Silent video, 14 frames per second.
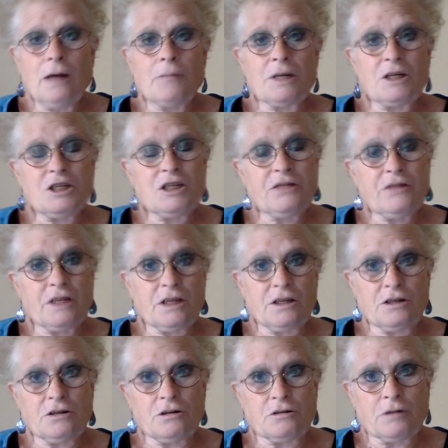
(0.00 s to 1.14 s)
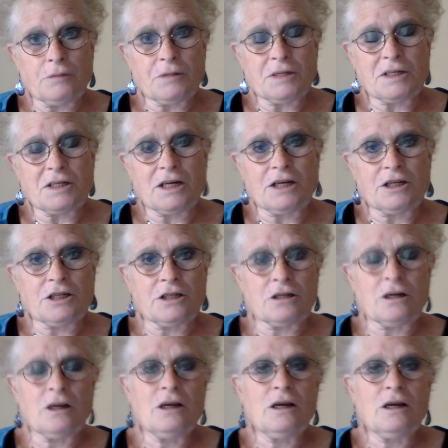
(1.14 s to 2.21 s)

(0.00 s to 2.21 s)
by shifting the internal representation